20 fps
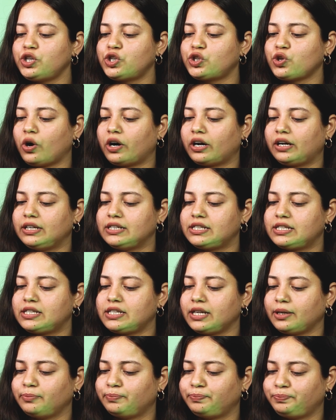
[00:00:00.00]

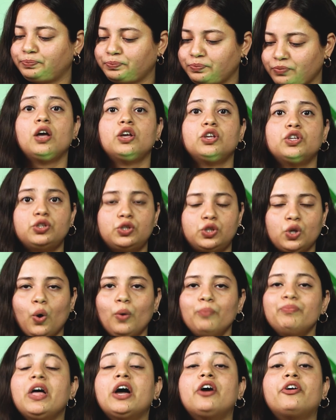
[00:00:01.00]
shortlisting.
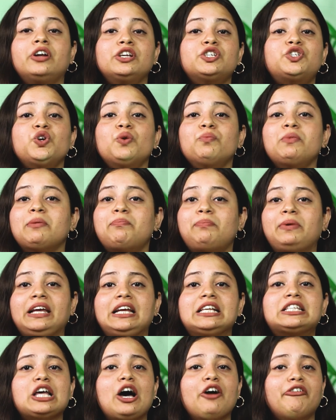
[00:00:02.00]
So, resume
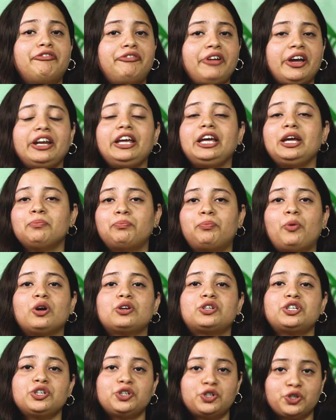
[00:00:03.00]
plays a very
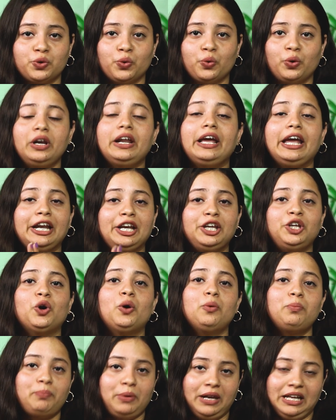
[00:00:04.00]
important role in
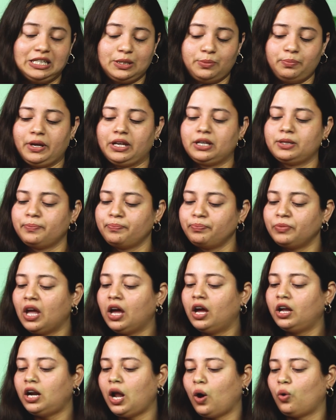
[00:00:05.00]
your placement.
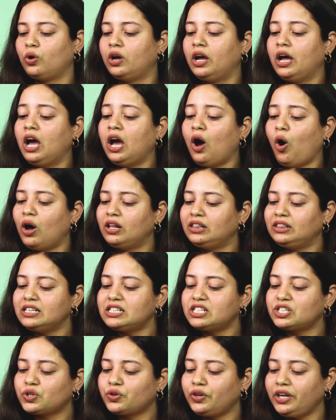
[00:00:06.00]
Now, on the
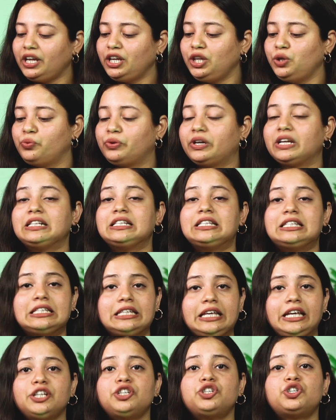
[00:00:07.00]
screen, you can
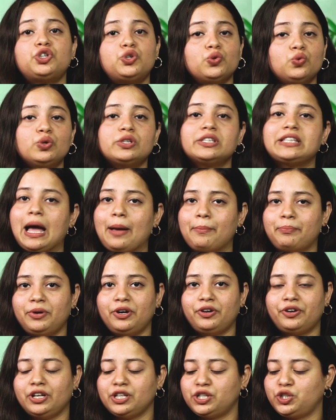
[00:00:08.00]
see two sample
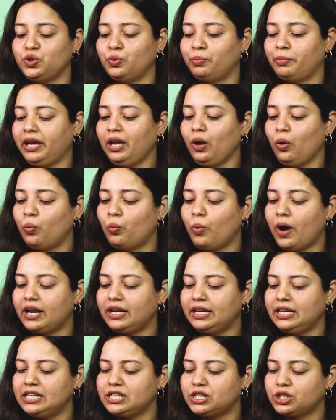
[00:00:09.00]
resume.
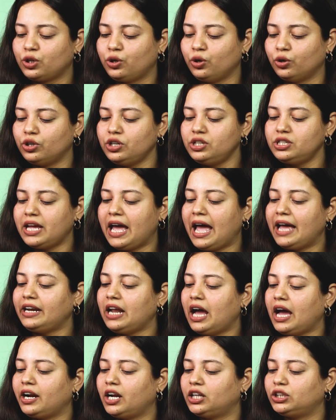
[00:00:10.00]
One is good and
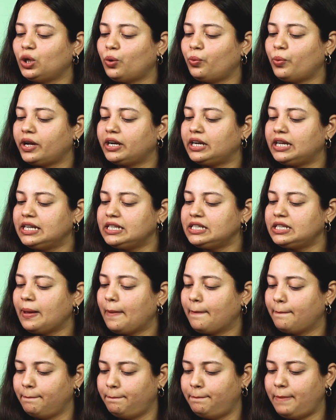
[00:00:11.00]
another one is
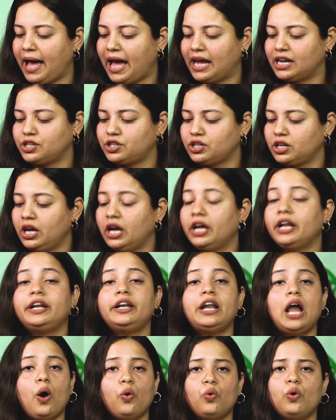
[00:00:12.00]
bad.
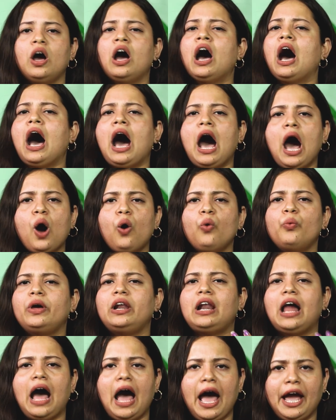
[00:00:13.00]
Now, how
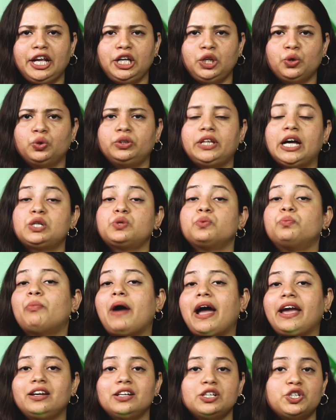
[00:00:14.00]
will I know that
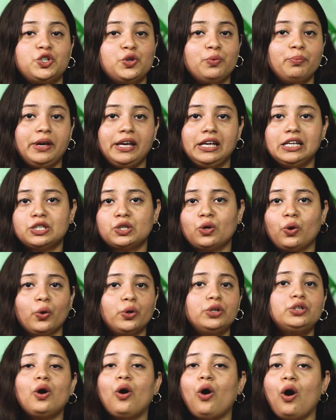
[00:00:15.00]
my resume is
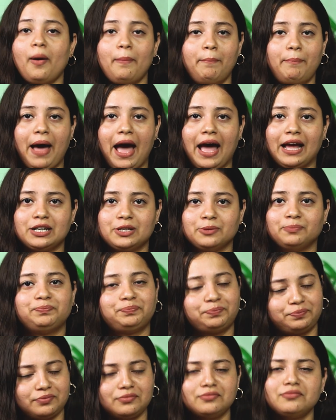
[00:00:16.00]
good or bad?
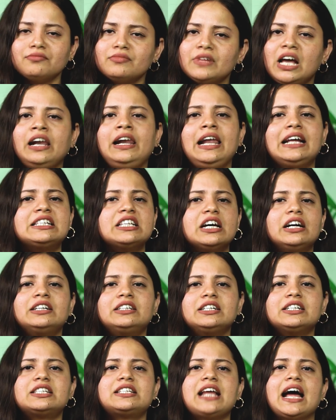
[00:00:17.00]
Let's
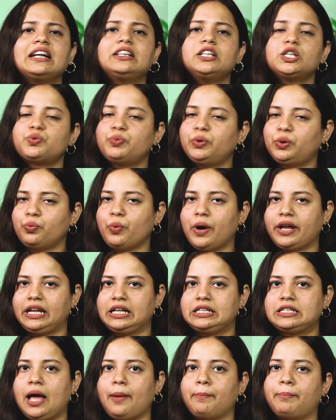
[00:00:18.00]
understand this with one
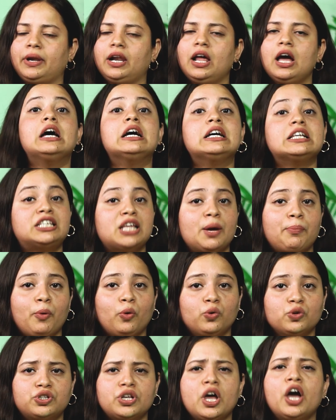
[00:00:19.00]
example.
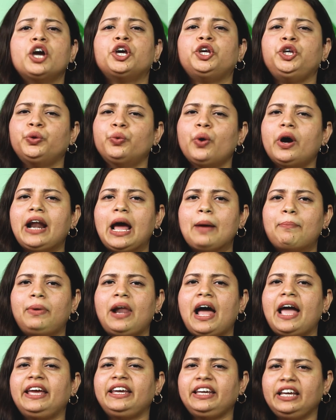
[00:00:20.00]
Suppose you are
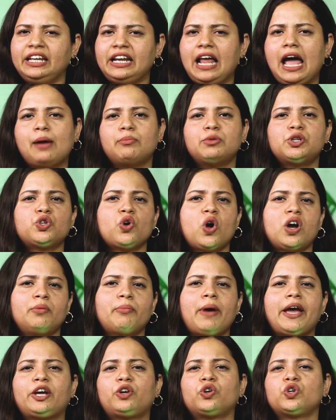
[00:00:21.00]
applying in Amazon,
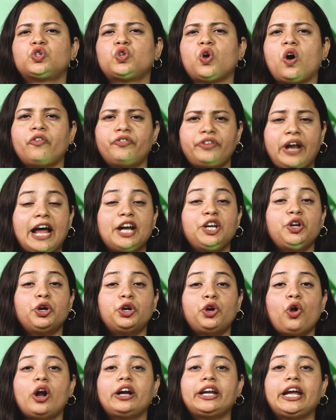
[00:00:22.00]
Microsoft, and you're
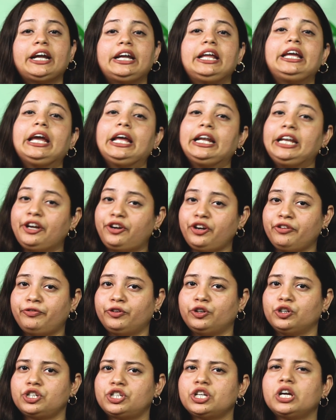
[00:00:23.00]
not getting any
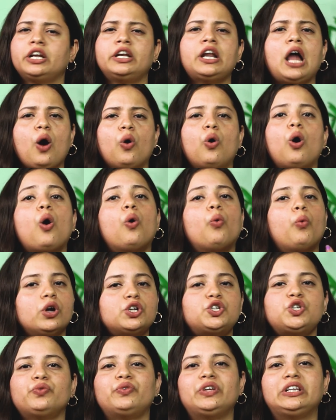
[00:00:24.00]
revert. Now,
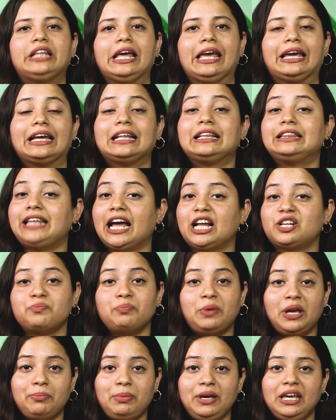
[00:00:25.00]
what you will think? That
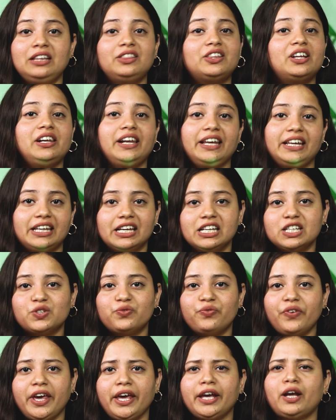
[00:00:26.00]
maybe the link is
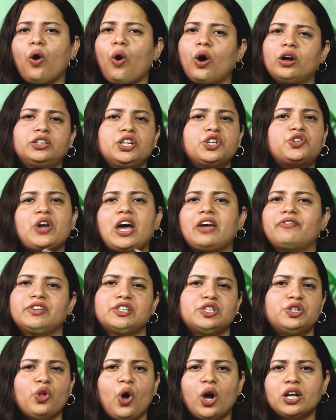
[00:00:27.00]
fake or the drive
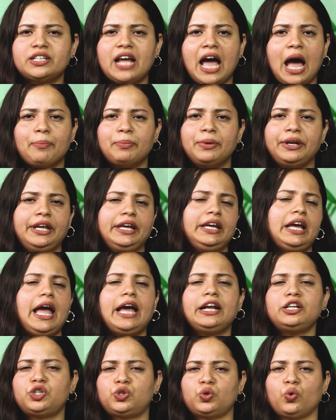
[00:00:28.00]
is not happening
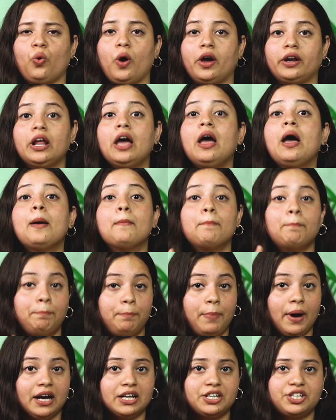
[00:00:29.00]
and so on.
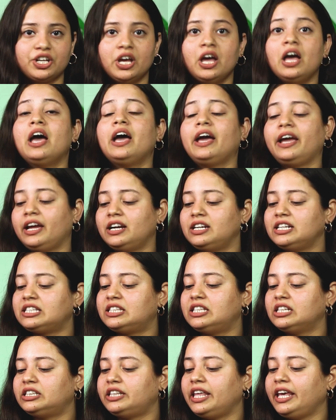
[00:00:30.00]
But here is
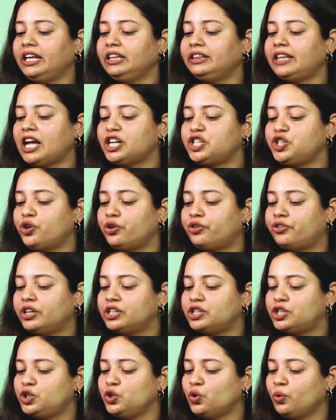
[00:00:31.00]
the thing, that your
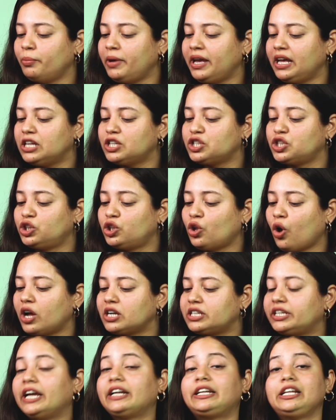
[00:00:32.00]
resume is
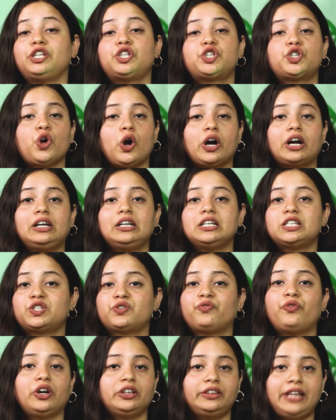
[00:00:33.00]
not getting shortlist
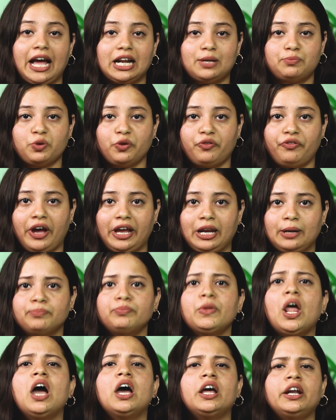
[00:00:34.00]
for that profile.
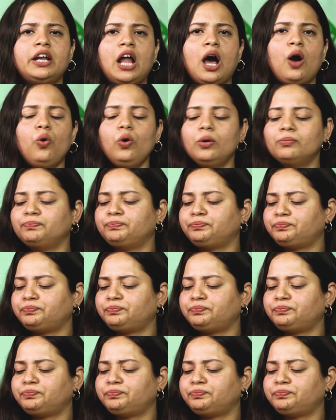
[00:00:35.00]
Now,